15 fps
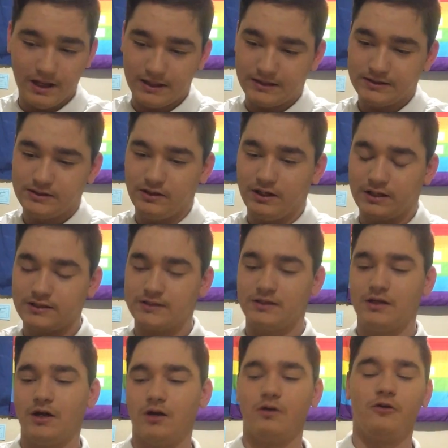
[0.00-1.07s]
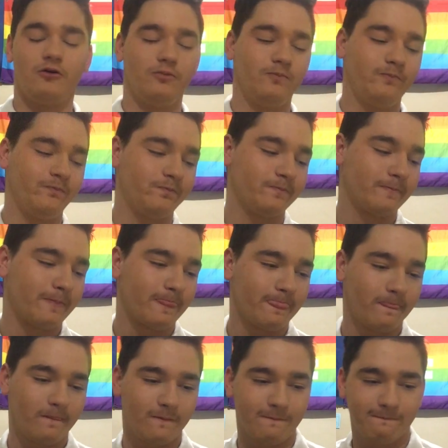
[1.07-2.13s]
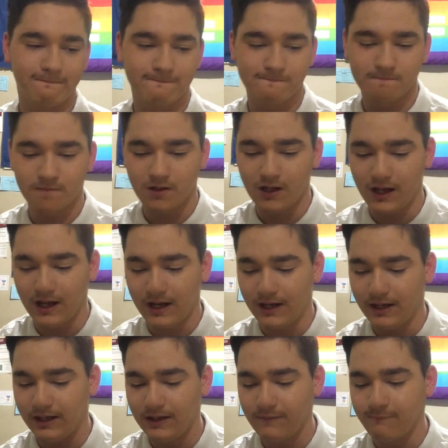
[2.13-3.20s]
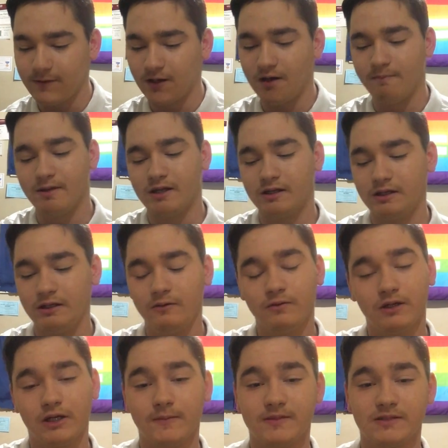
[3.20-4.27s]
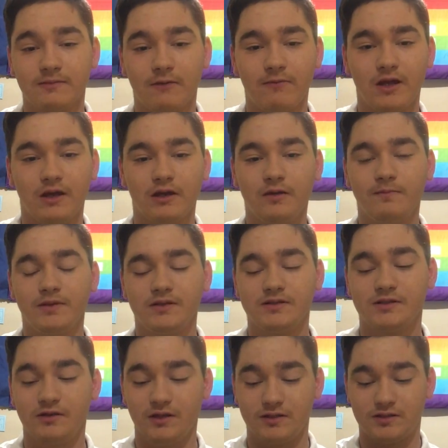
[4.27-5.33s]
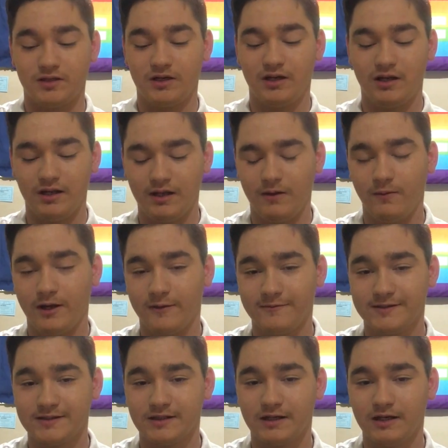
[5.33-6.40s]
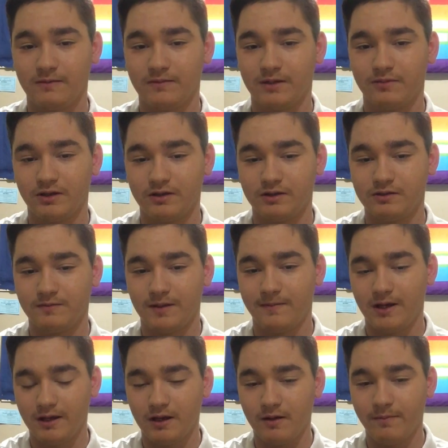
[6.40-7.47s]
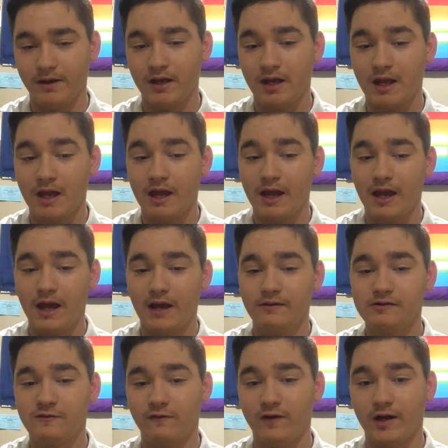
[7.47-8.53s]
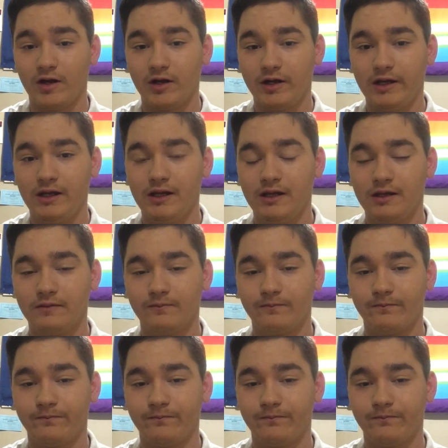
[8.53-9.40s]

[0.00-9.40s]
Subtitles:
As you guys know, I am very picky when it comes to my makeup. So yesterday when I was letting my brother do my makeup, I was very